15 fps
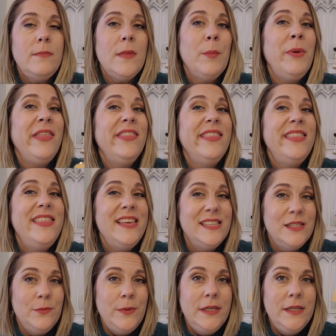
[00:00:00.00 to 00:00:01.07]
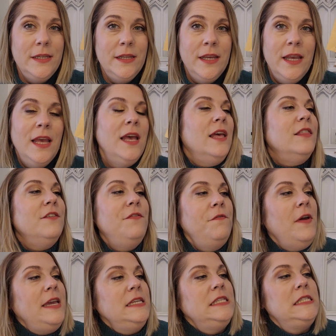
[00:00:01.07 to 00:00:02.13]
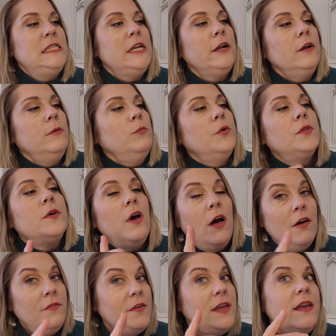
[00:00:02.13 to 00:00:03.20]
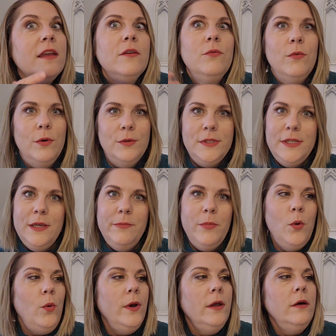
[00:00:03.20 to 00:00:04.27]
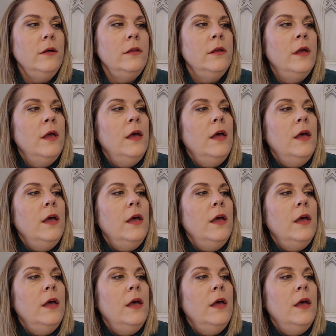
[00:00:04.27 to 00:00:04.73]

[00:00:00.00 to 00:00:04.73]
but this one, the face serum with coffee and rosehip oil,